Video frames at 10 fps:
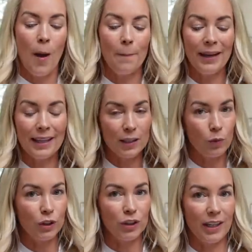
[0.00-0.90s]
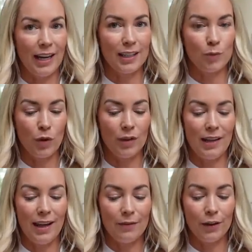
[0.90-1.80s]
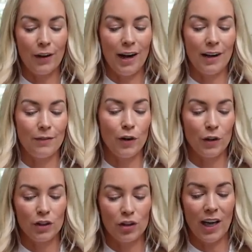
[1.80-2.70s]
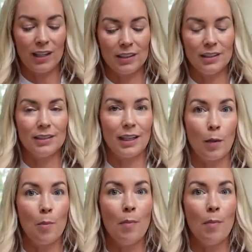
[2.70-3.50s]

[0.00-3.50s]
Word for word: my kids wash their hands more than ever, and I've noticed Jackson does like